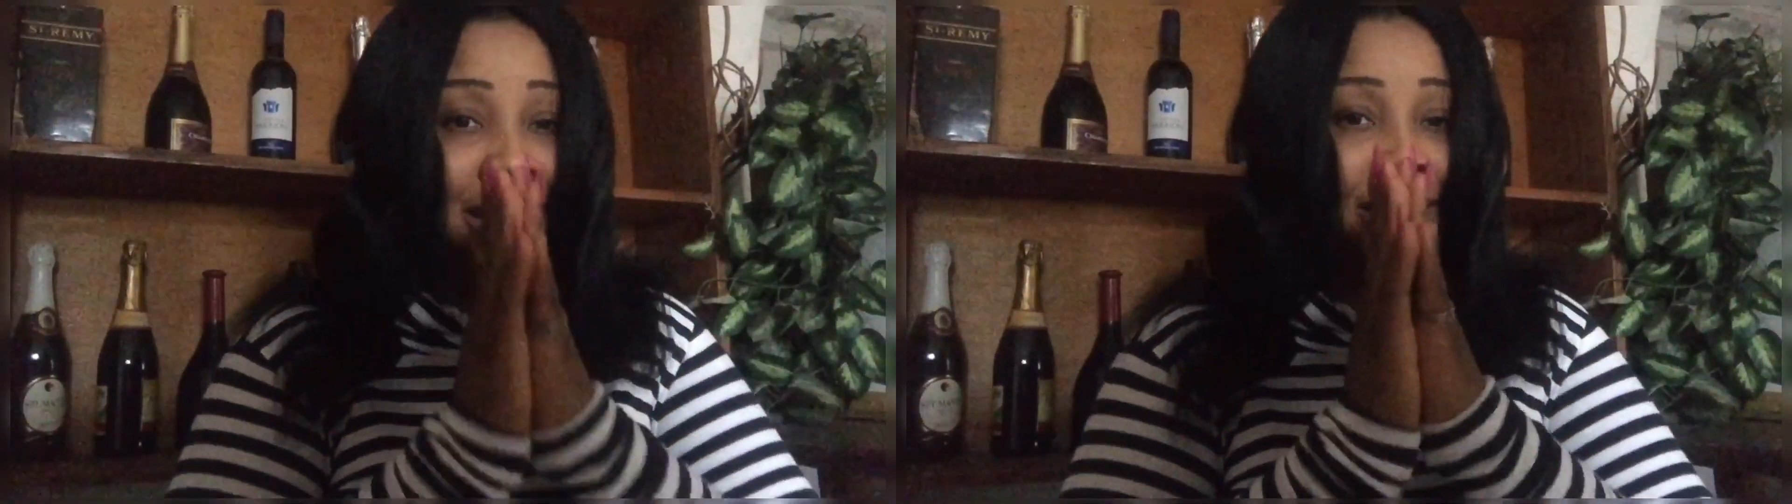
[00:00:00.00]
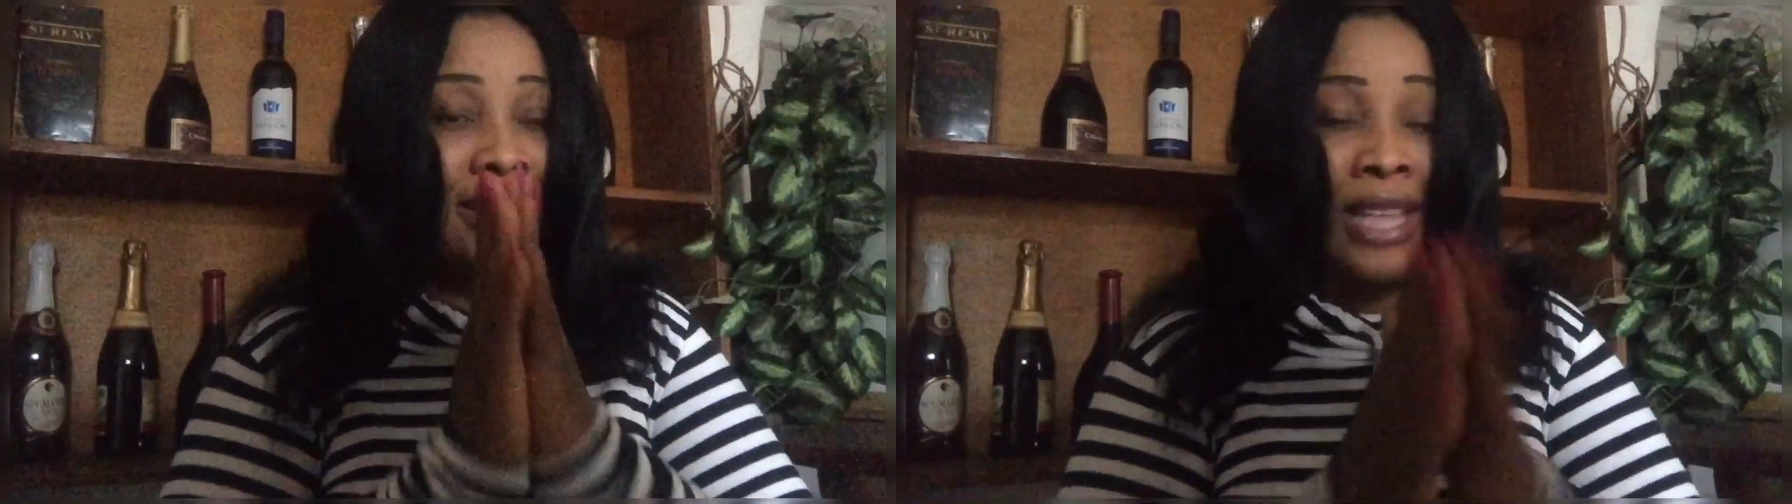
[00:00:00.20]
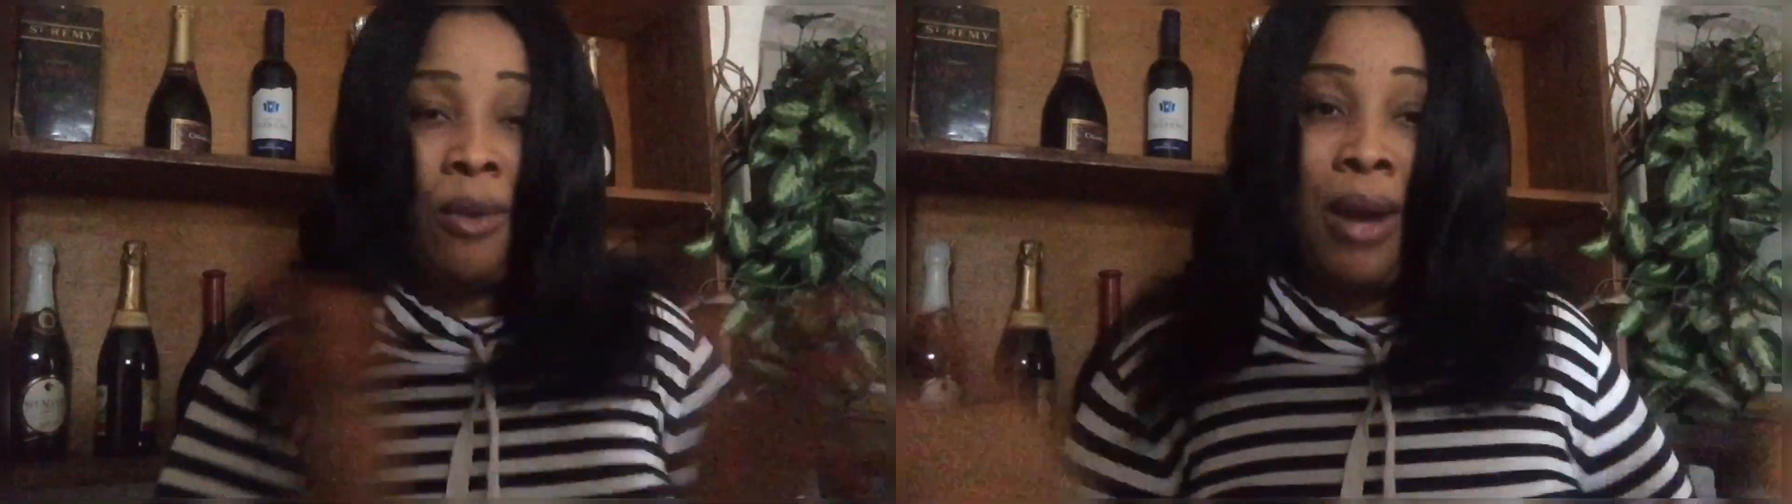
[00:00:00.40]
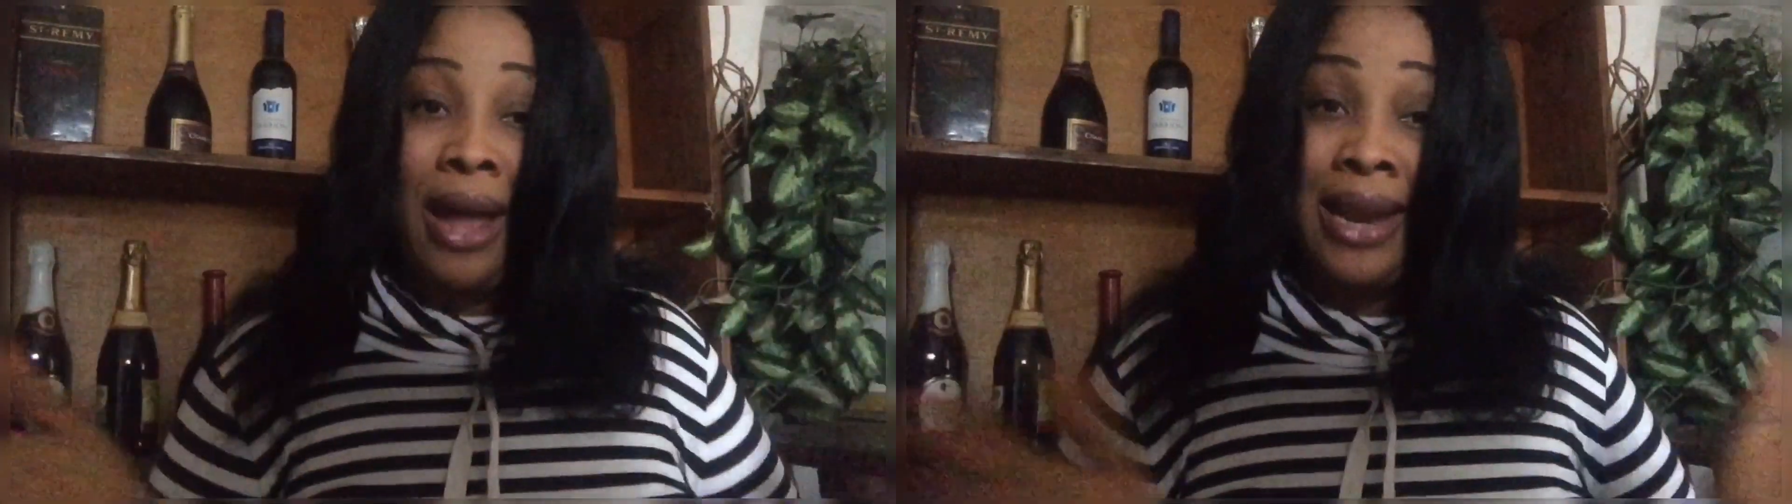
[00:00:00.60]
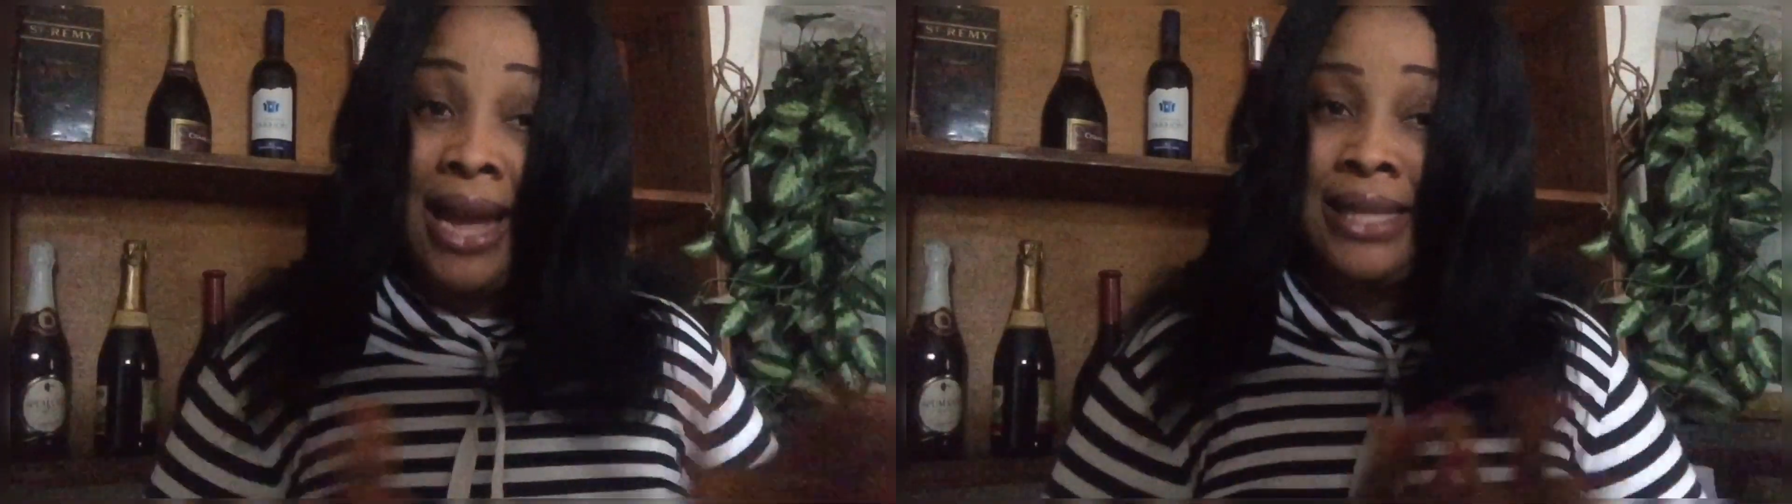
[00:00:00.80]
that they were
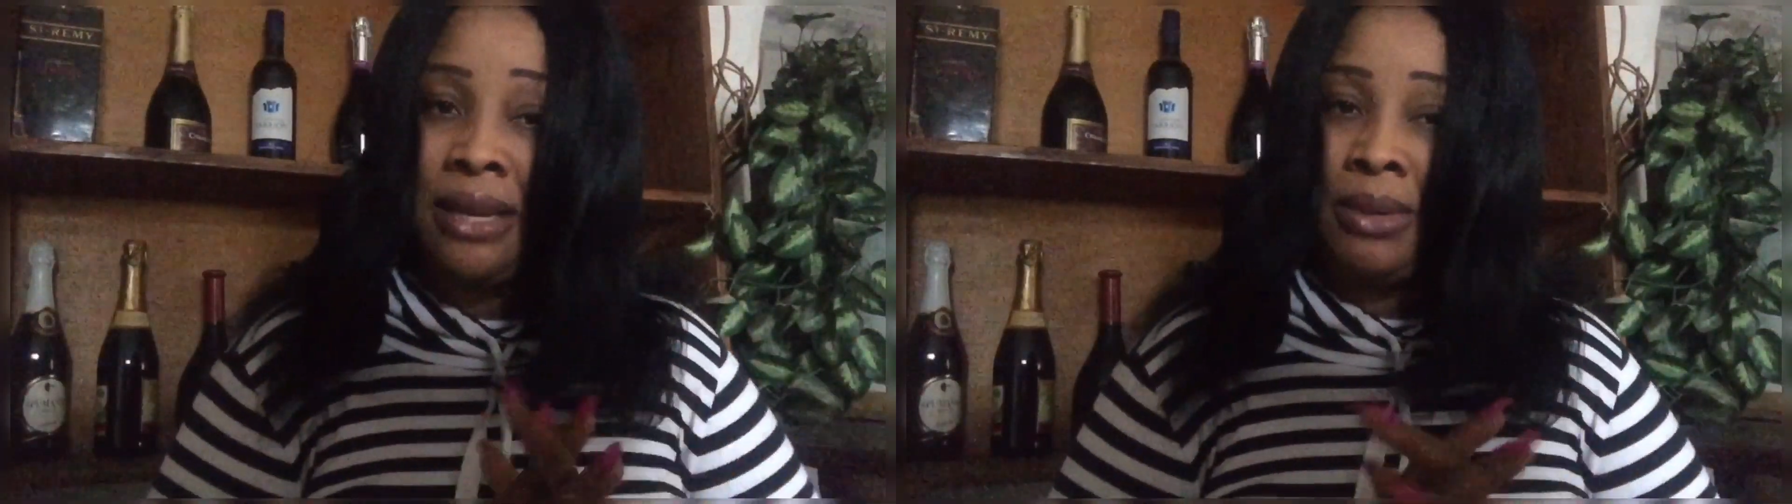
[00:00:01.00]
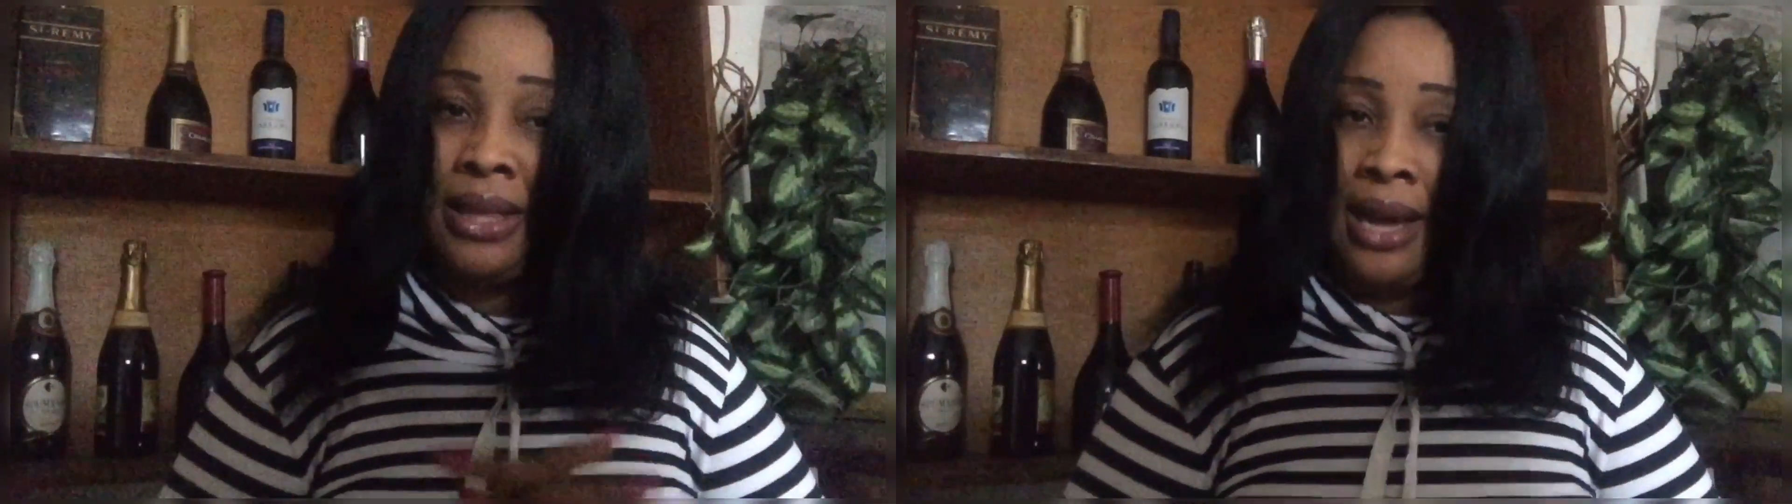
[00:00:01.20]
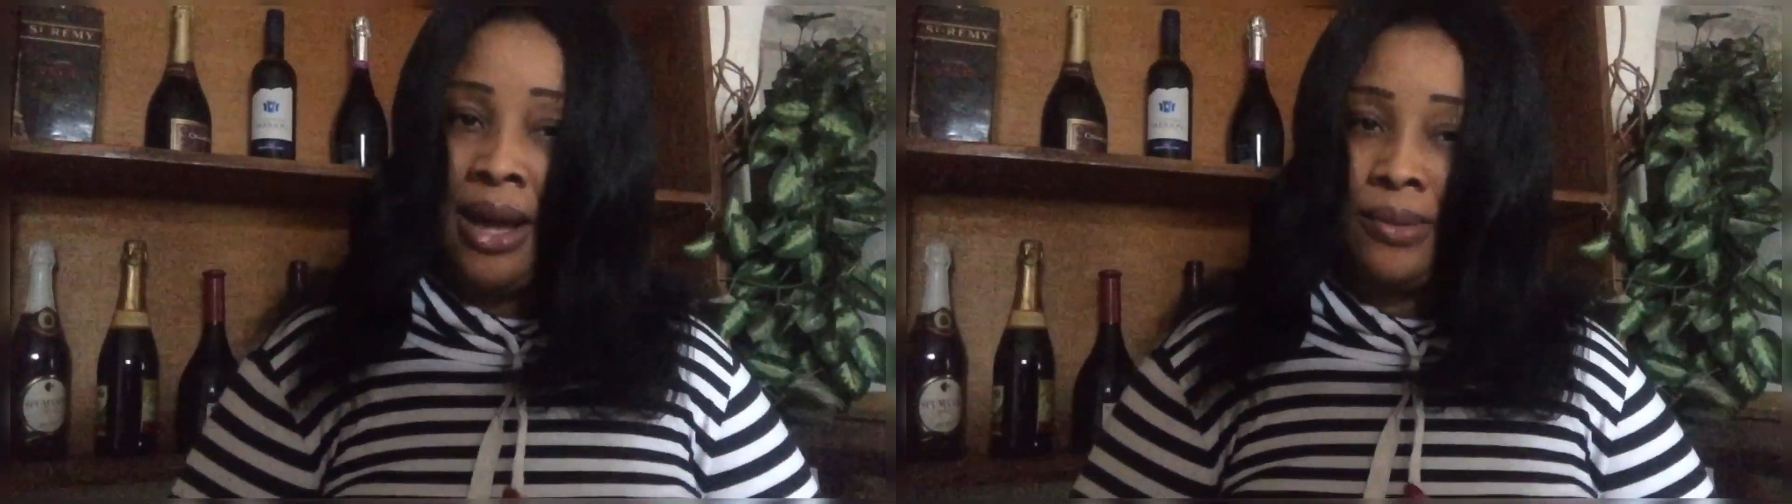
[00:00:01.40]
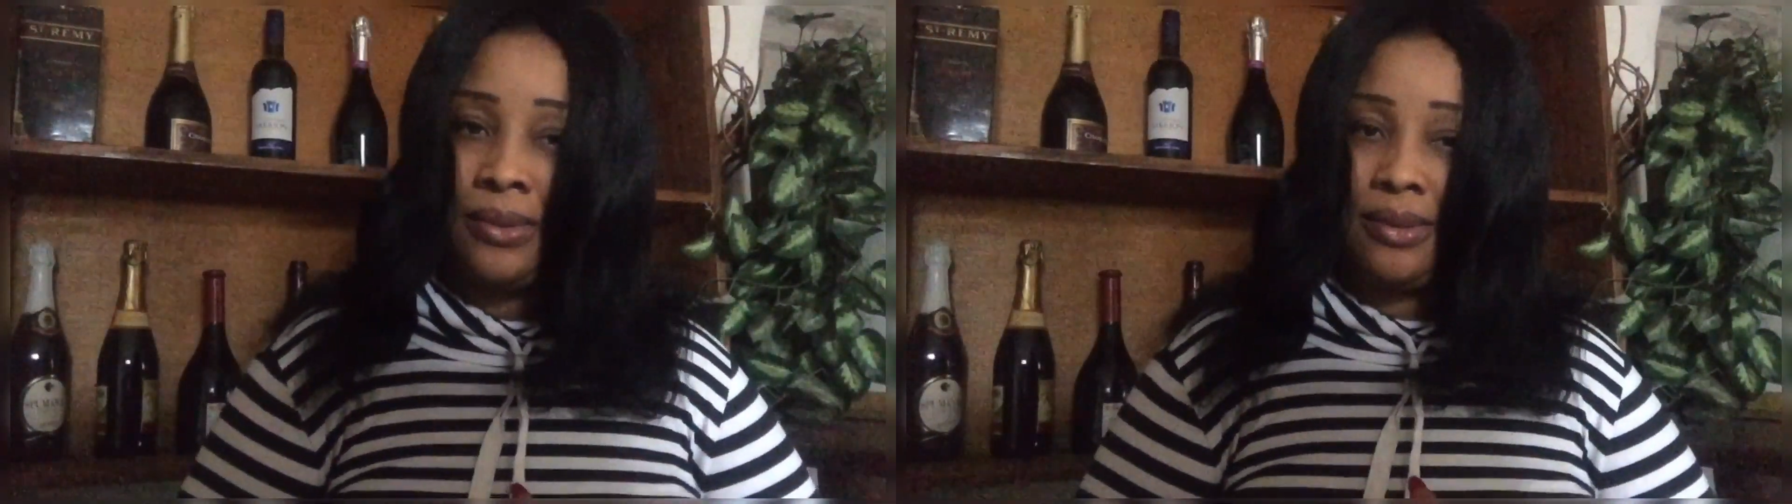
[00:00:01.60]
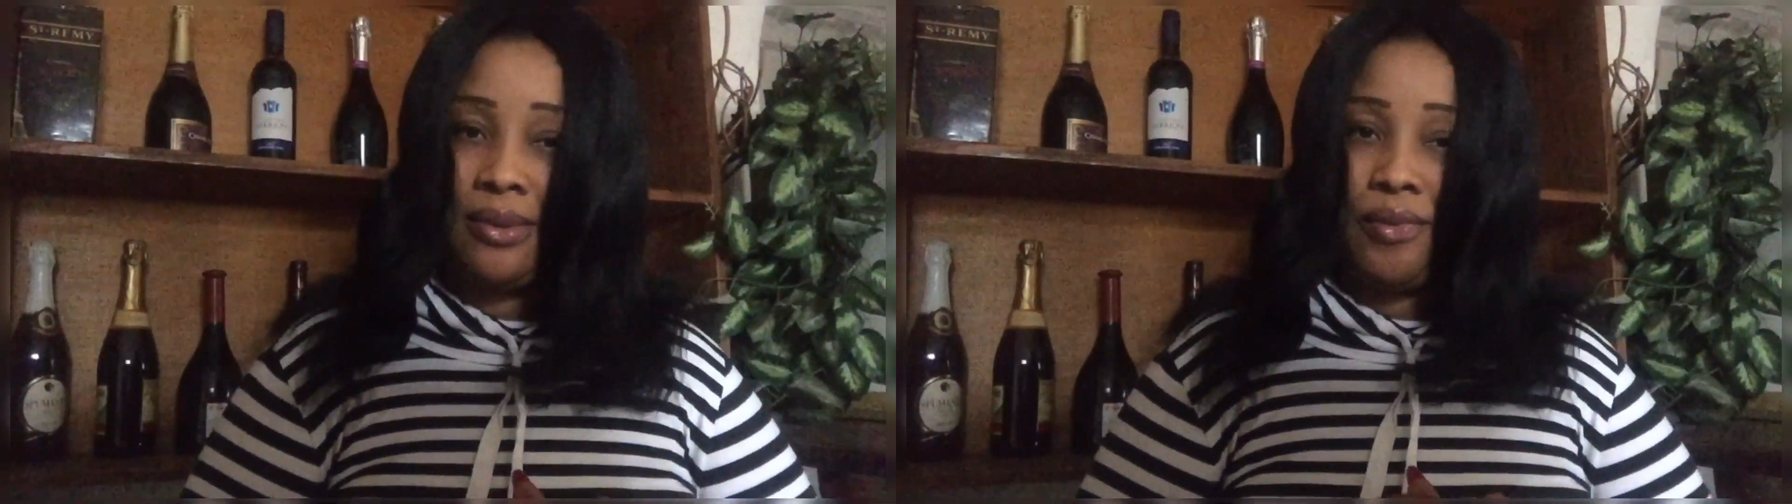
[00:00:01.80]
an item in the
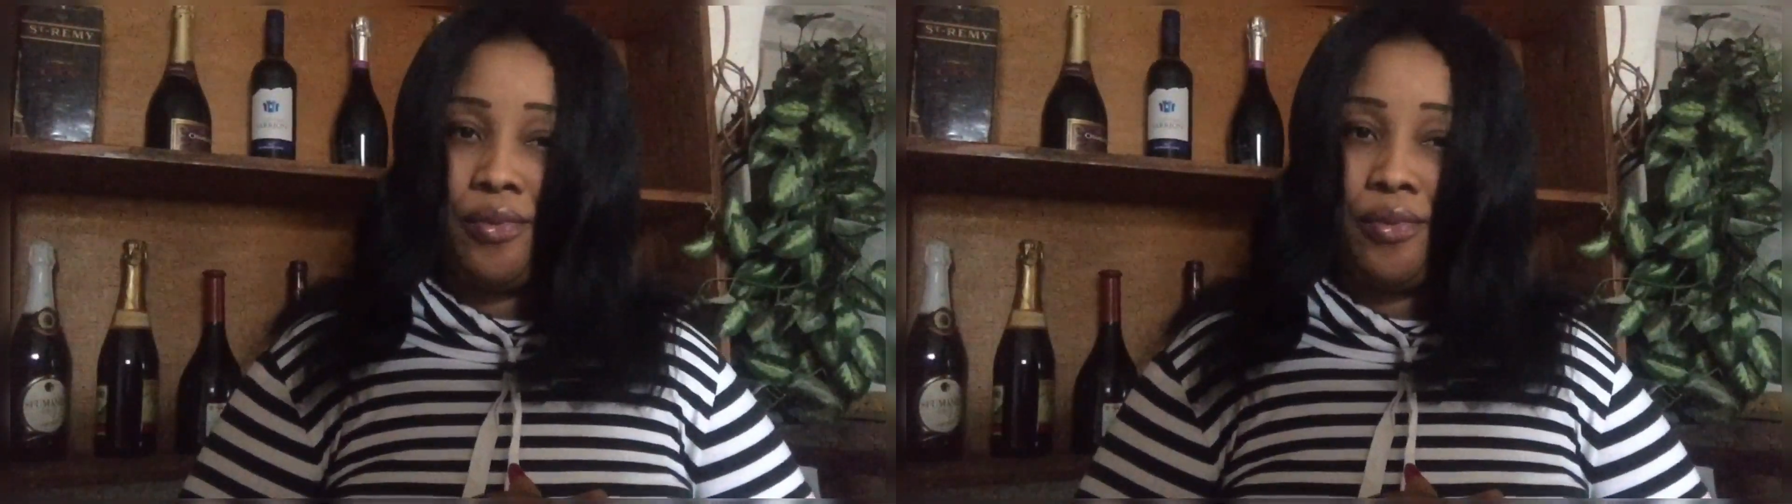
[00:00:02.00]
house.